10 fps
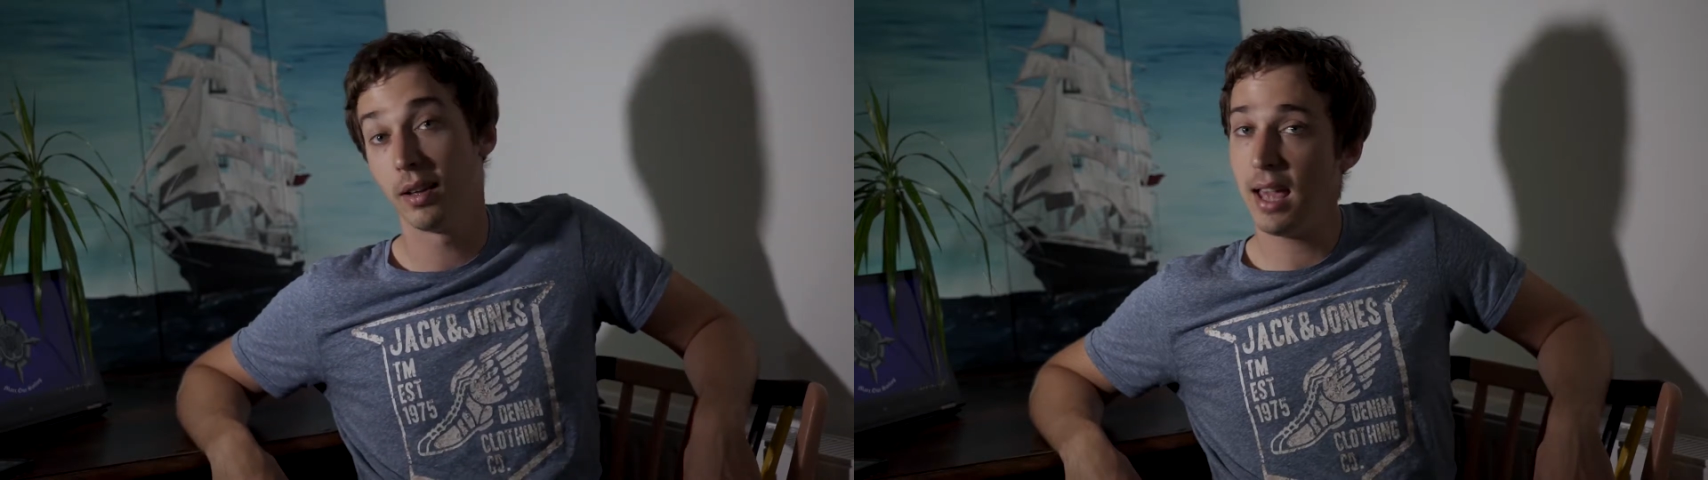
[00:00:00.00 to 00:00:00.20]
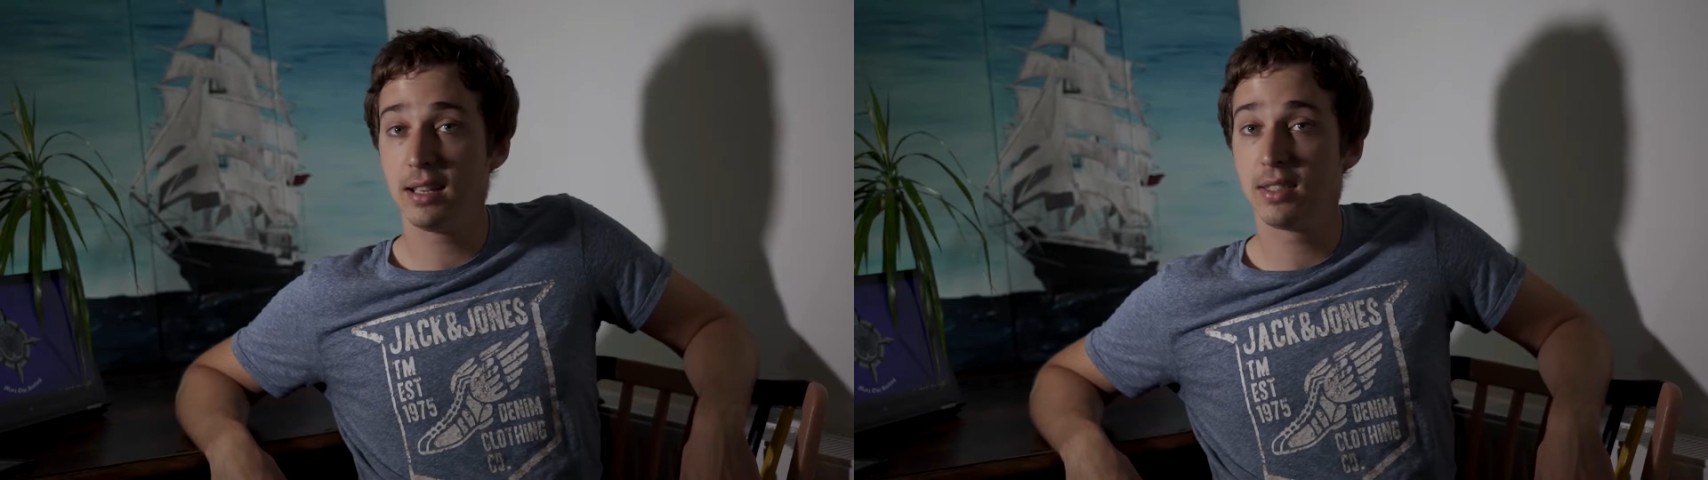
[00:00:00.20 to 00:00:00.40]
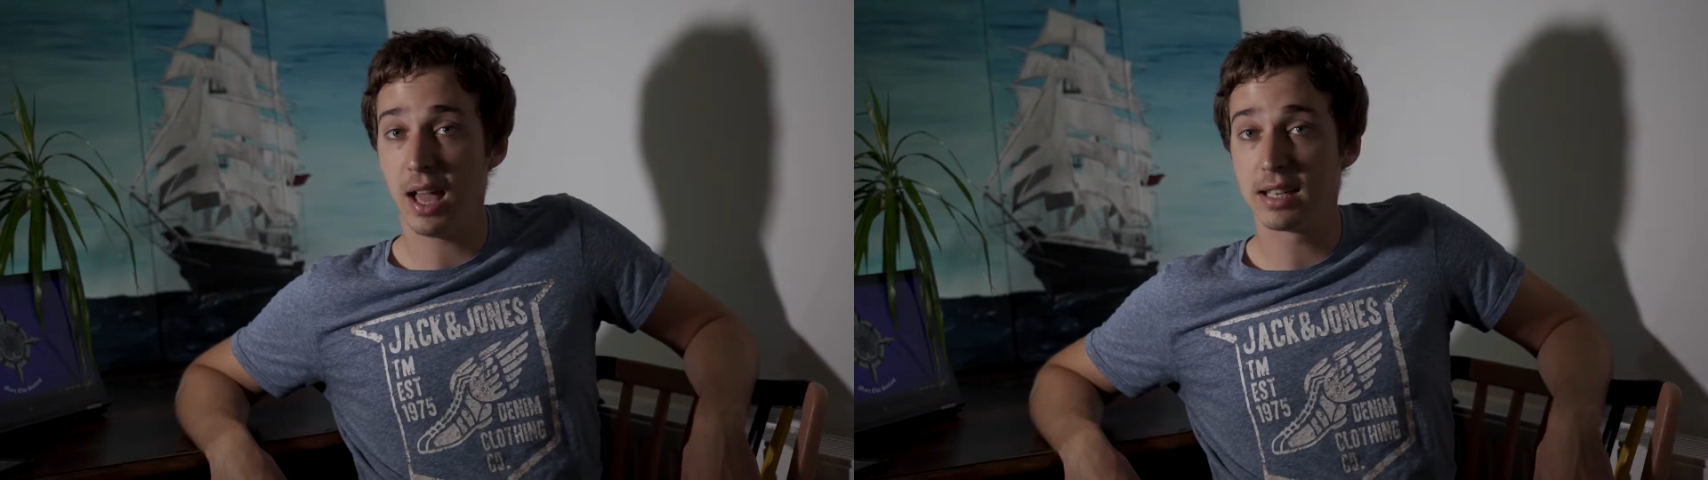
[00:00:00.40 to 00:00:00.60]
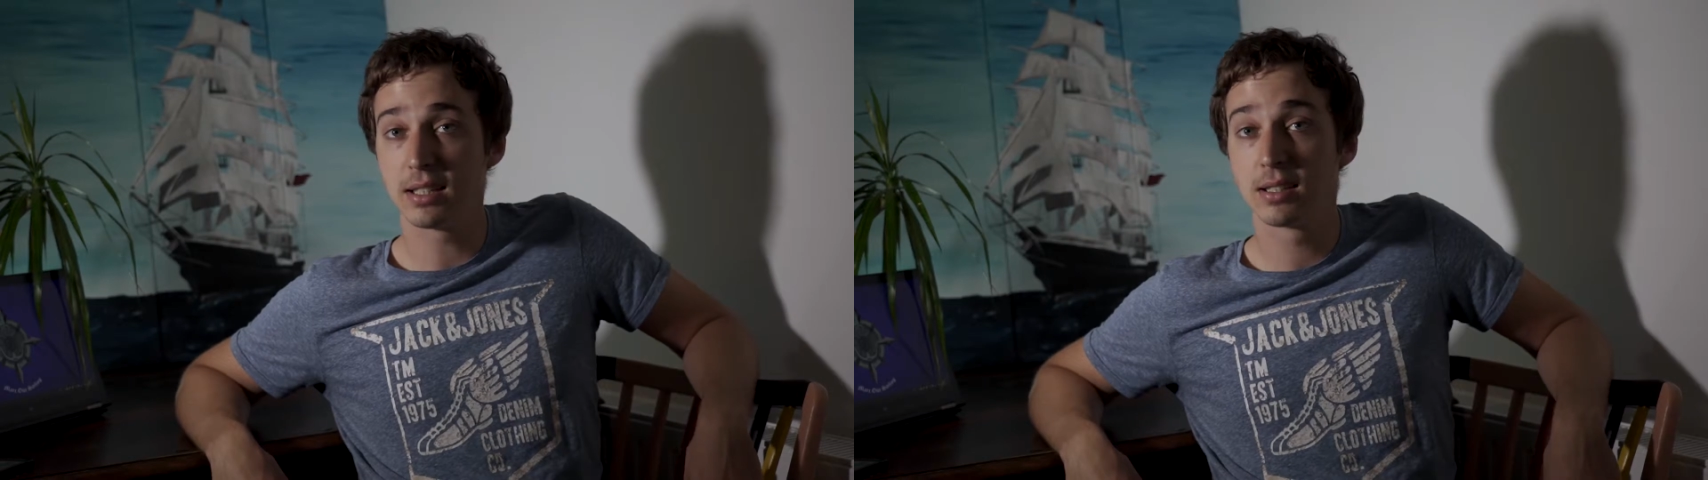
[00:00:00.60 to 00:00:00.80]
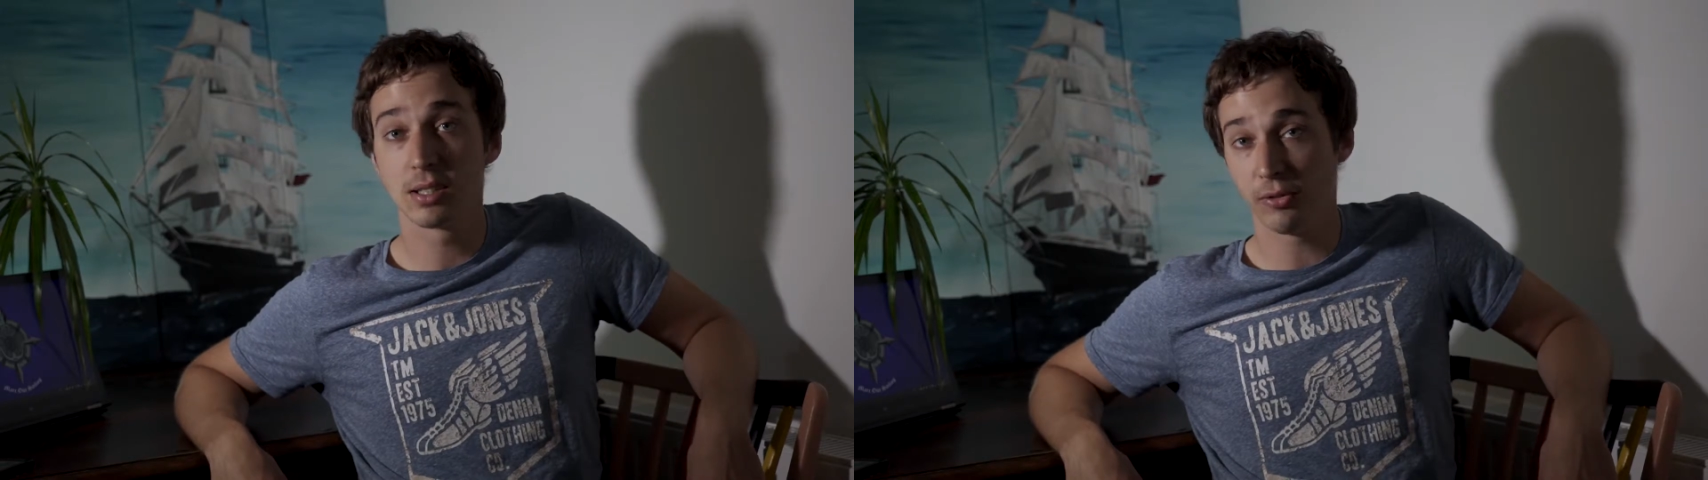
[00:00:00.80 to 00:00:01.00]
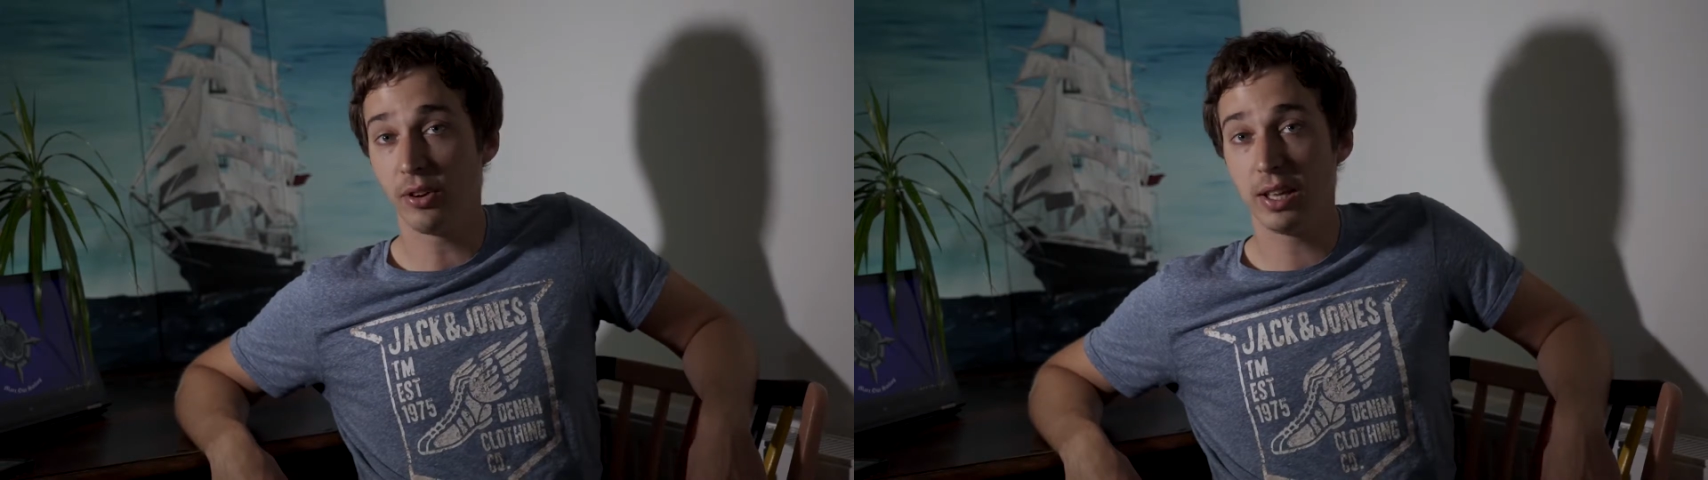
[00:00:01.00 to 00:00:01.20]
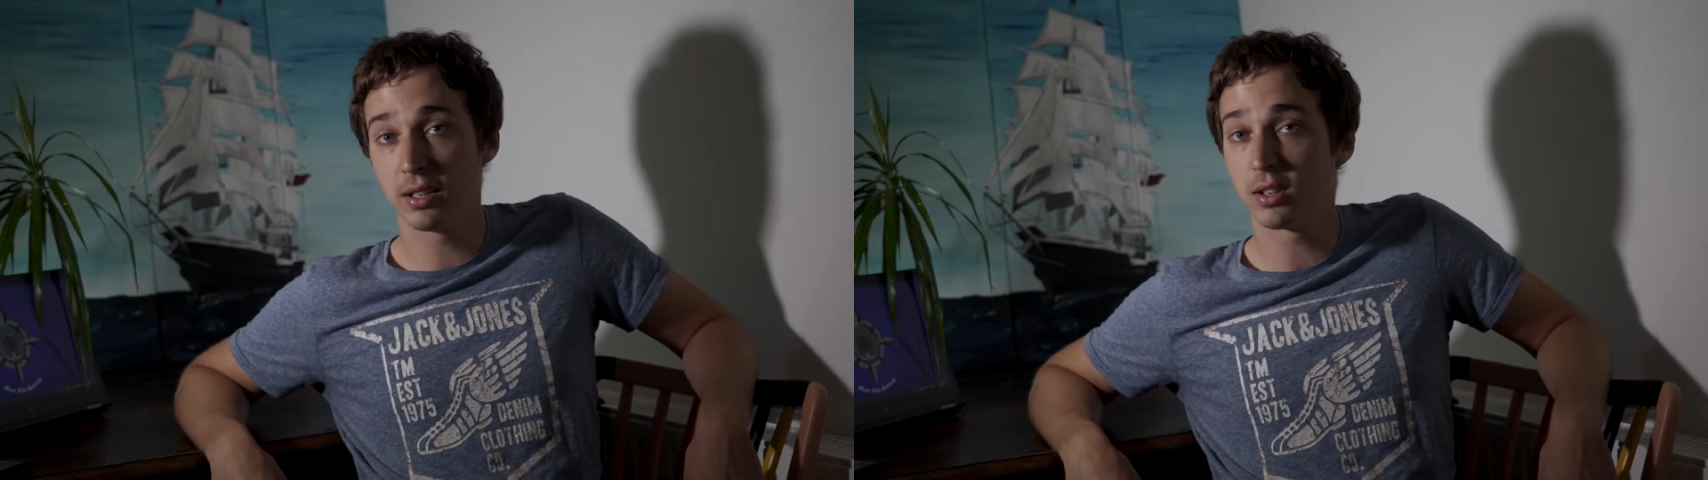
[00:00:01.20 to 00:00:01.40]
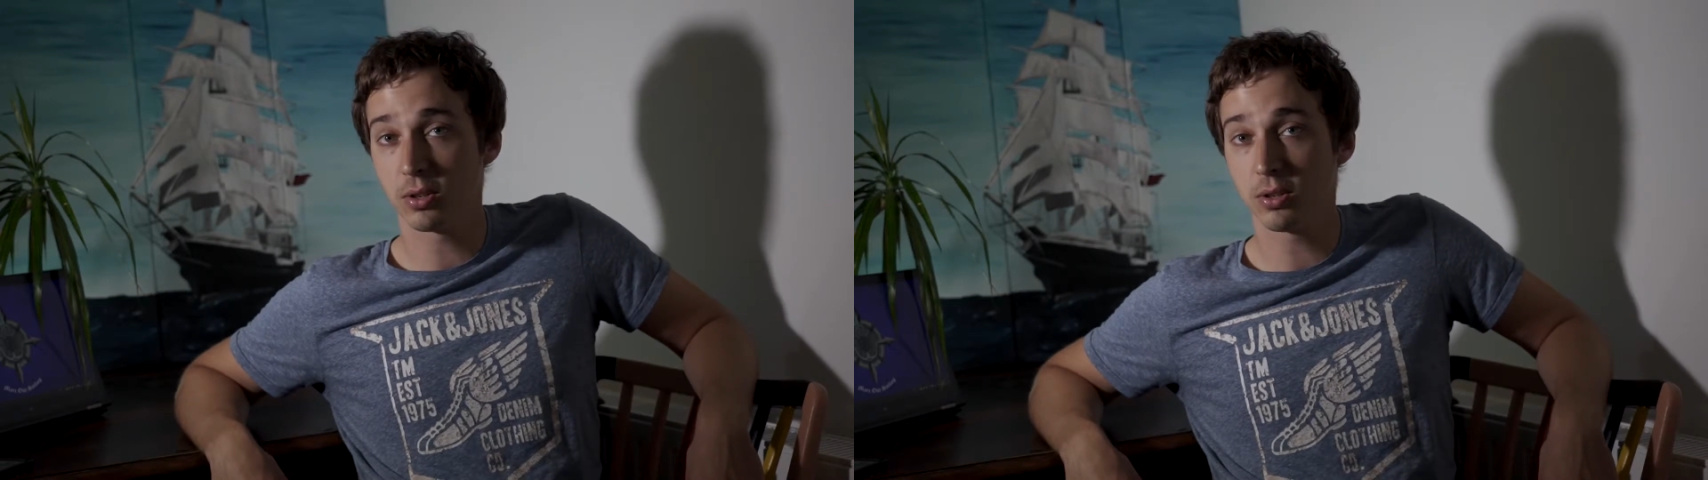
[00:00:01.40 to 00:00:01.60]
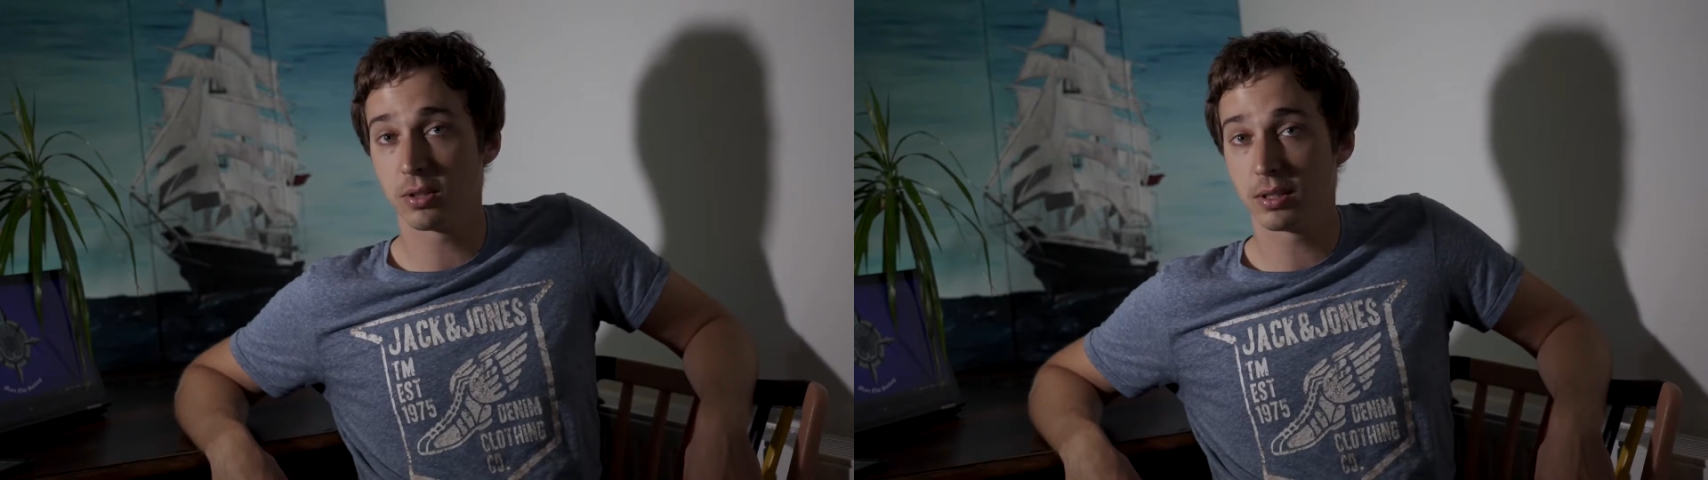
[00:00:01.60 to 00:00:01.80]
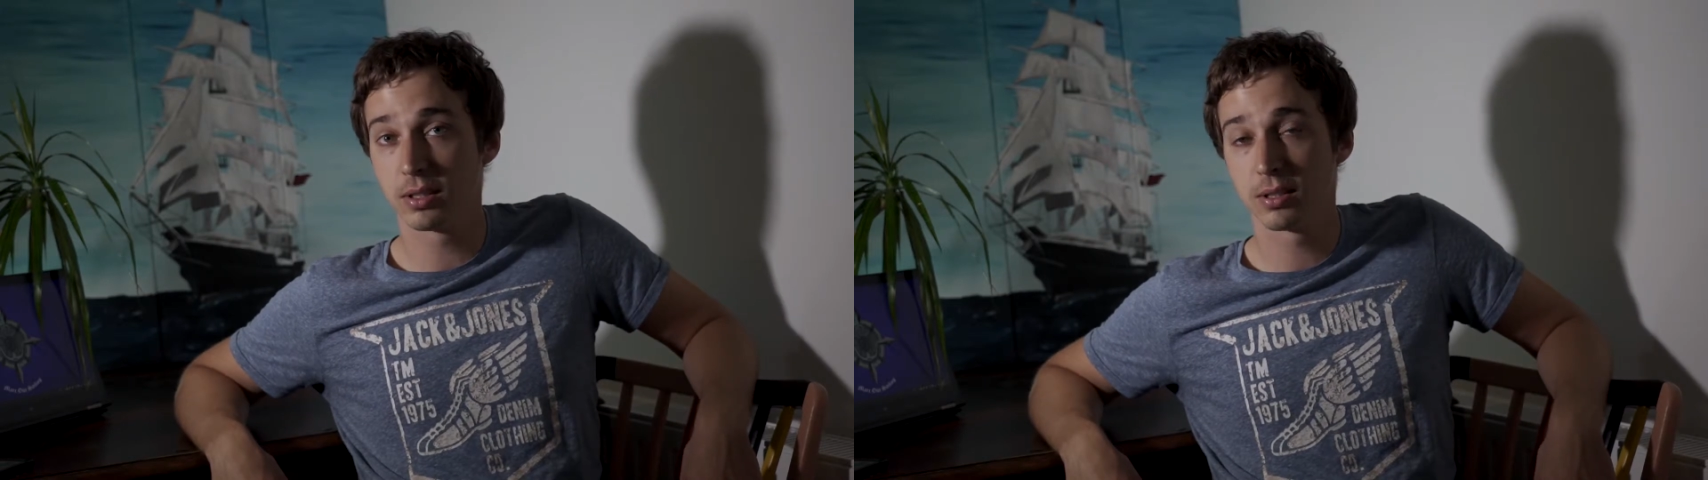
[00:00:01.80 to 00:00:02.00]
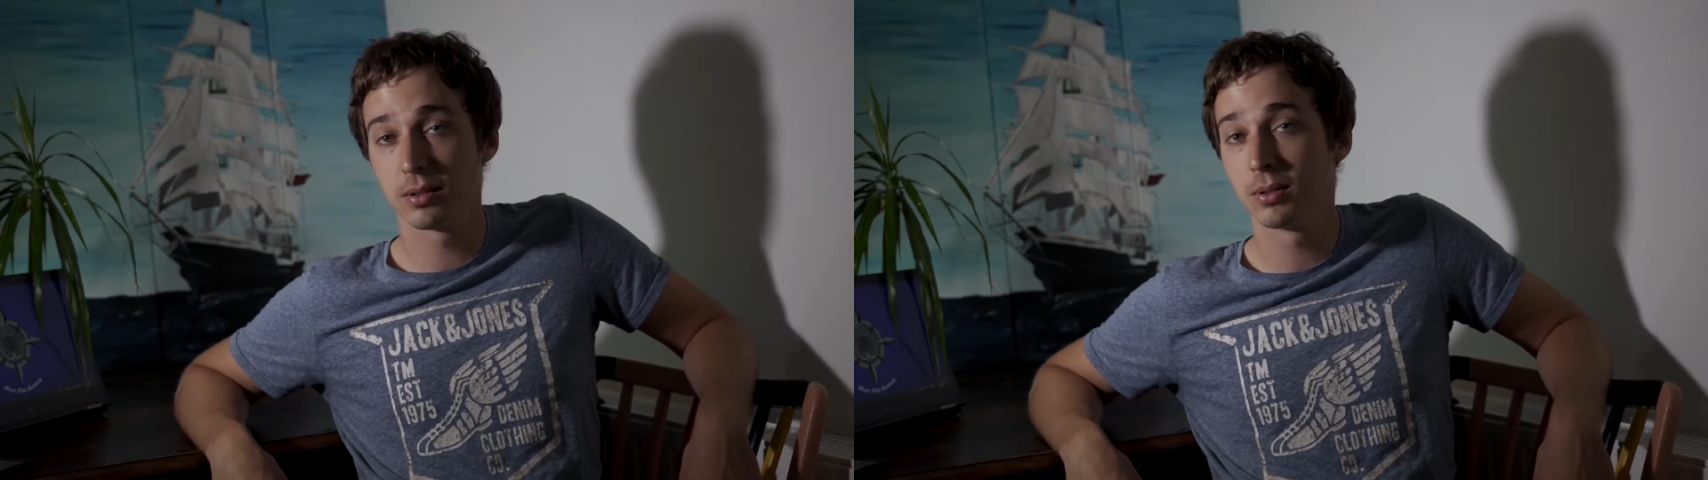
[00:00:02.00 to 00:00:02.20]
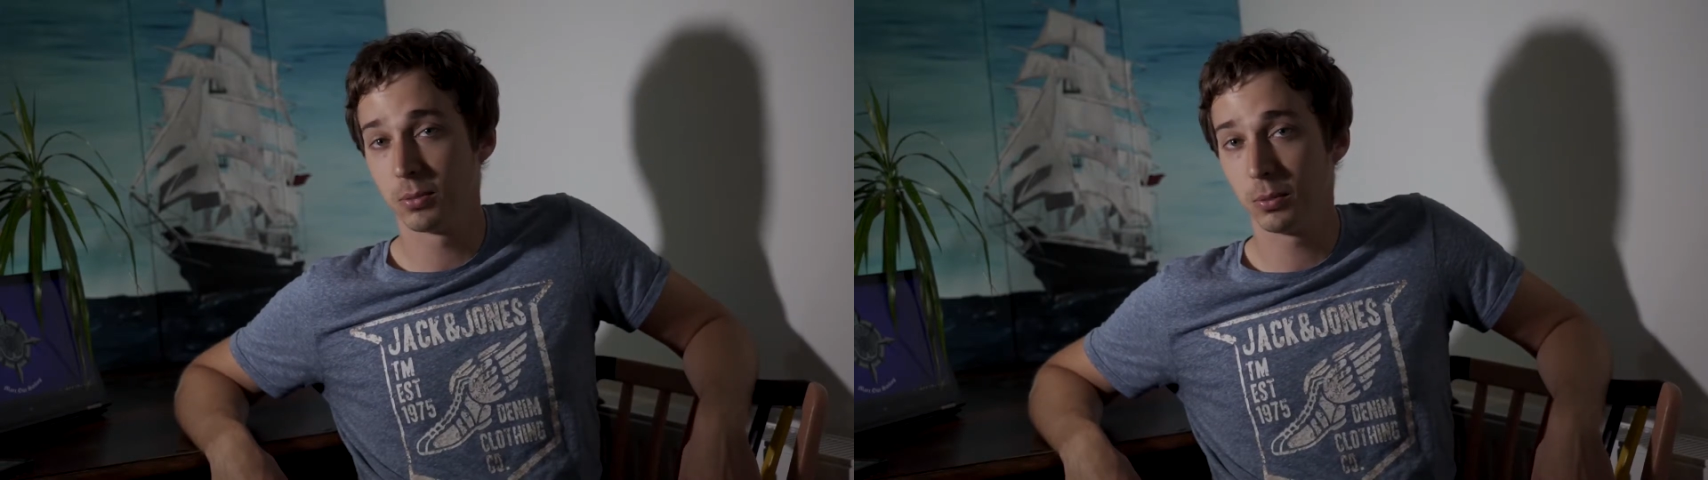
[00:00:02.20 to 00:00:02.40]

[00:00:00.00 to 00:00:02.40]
Adding that to fighting a current,